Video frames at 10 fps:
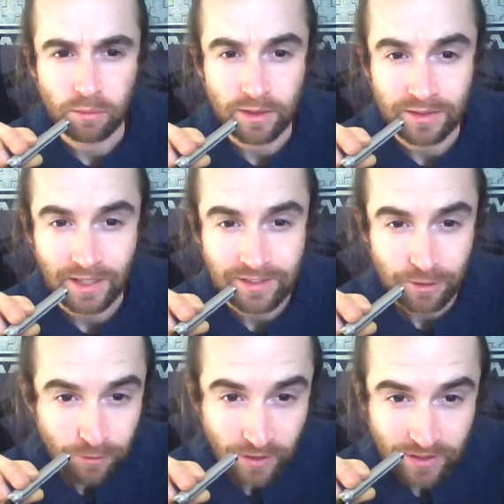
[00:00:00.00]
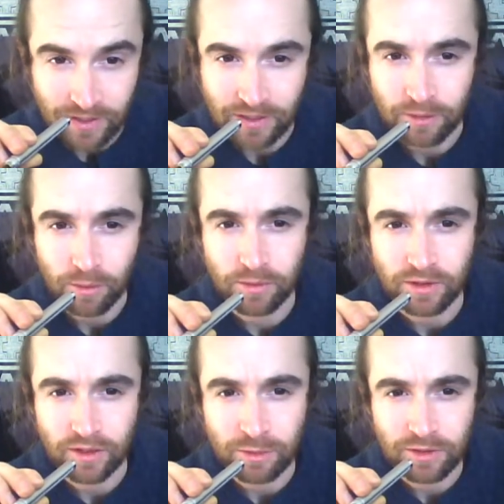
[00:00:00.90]
identifying with
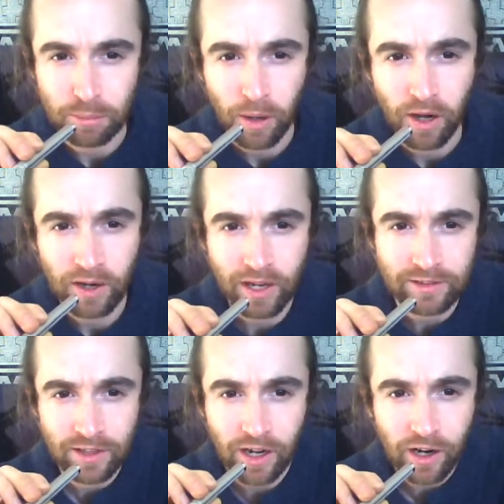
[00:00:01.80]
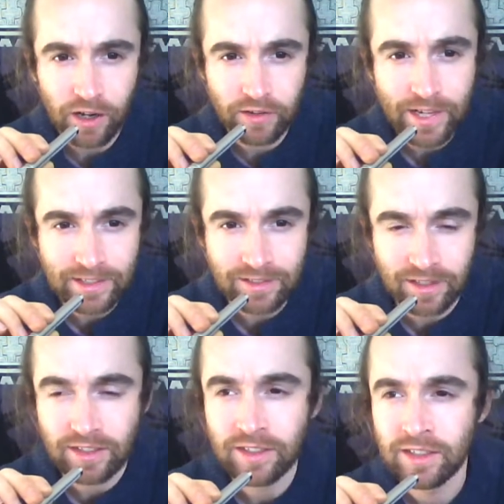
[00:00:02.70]
this limited part as our
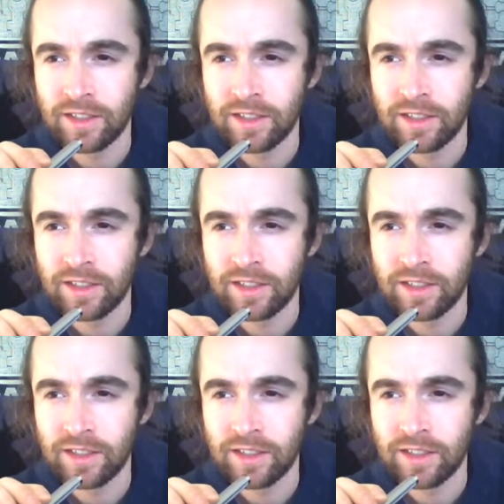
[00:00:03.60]
nature,